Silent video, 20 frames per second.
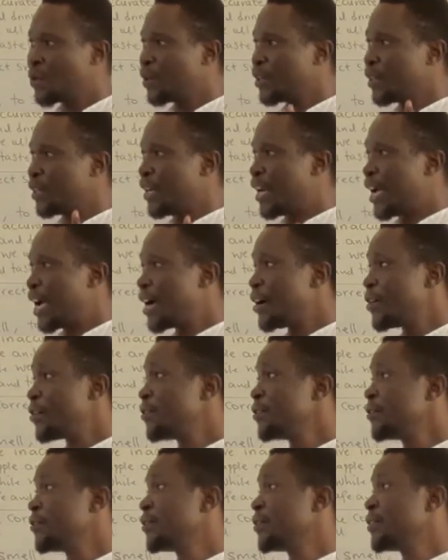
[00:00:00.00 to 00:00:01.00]

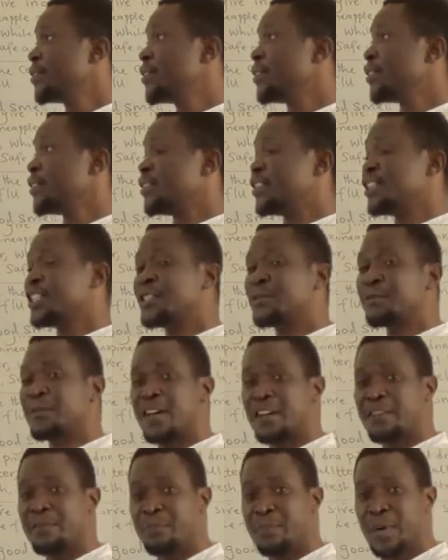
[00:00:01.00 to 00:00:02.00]
Now, these
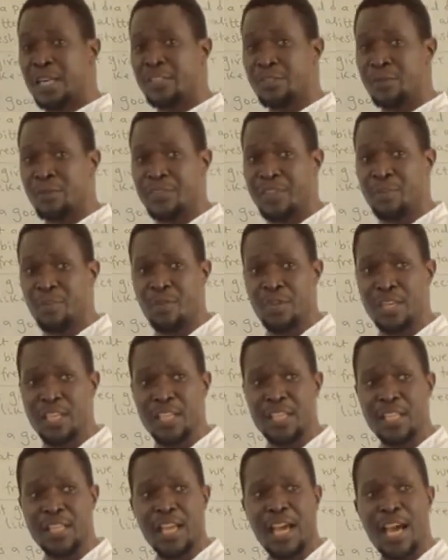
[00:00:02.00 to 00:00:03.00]
5 parts of the
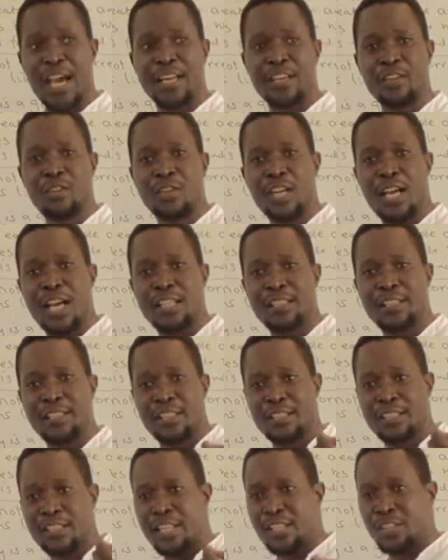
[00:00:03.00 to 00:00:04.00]
body are known as the
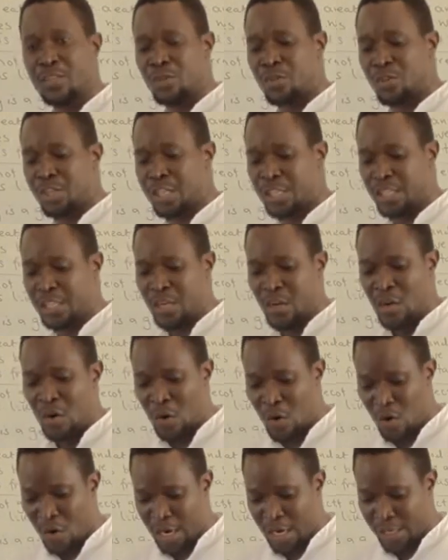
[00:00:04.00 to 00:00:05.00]
sensory
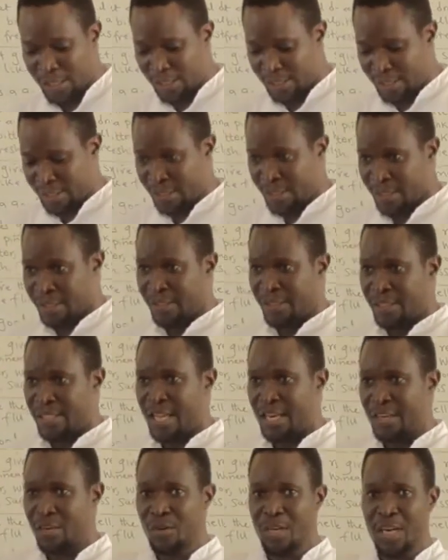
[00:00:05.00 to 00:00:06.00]
organs. They
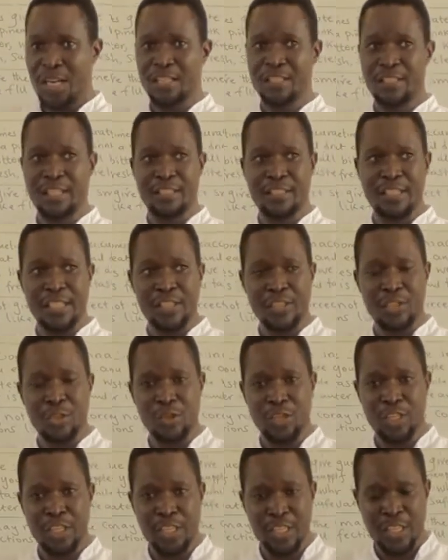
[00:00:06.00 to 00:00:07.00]
are known as the
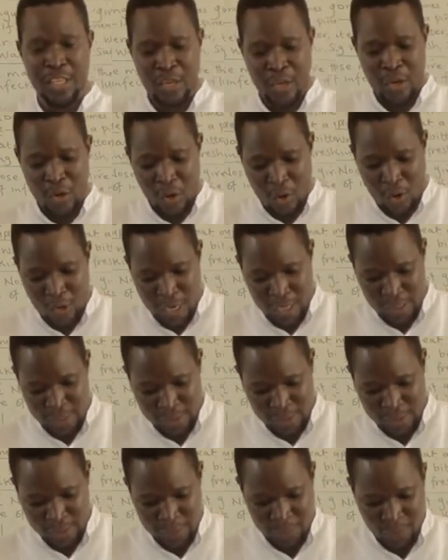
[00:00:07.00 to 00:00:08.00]
sensory
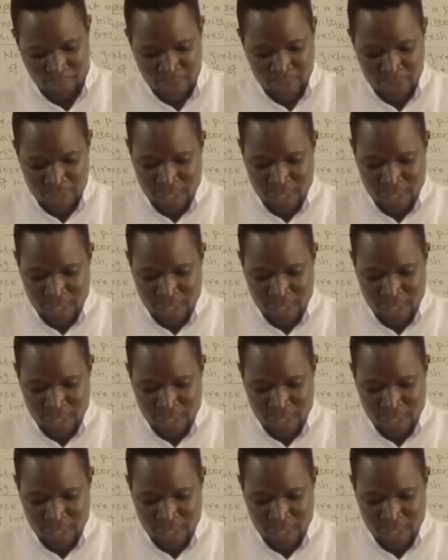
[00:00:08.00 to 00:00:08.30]
organs.